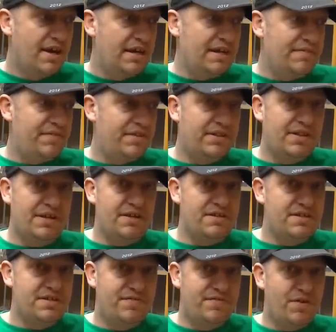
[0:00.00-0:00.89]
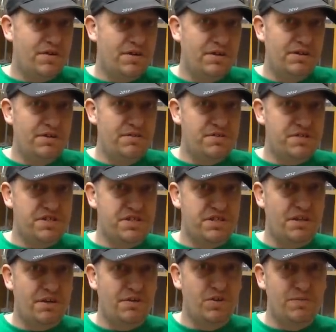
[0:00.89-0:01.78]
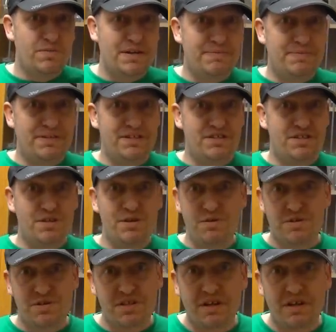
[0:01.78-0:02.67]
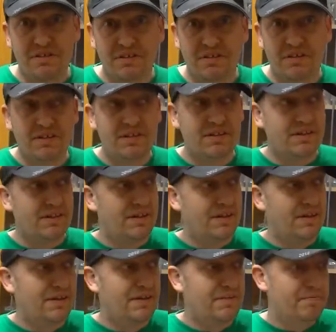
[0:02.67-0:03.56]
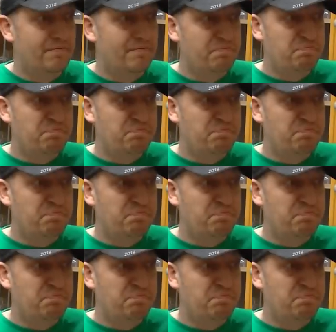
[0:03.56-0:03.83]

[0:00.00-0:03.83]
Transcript: And if it does, if I can lose a stone or maybe two stone um,